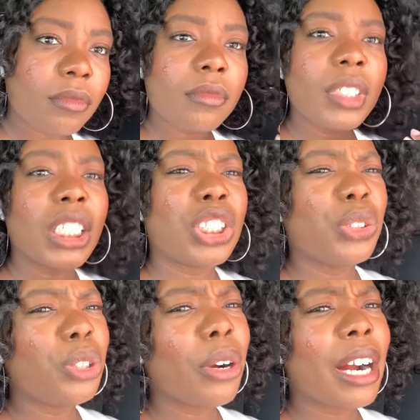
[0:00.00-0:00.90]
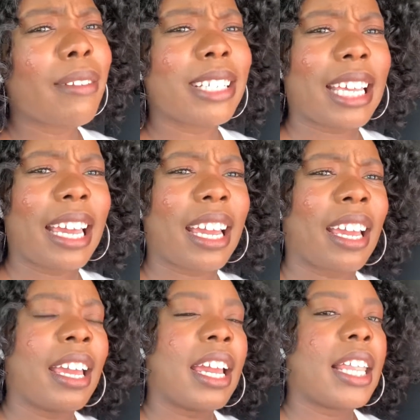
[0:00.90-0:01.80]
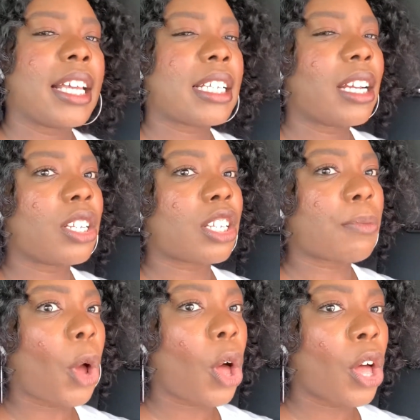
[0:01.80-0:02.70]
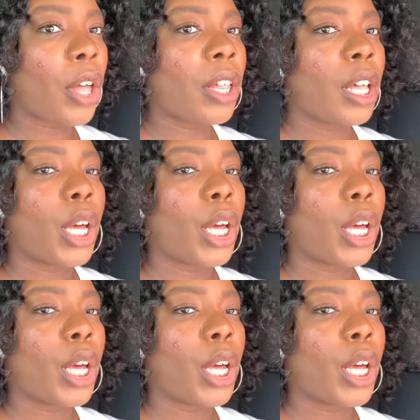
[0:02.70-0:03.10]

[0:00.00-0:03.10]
the 2-door, I was like, that's kind of small.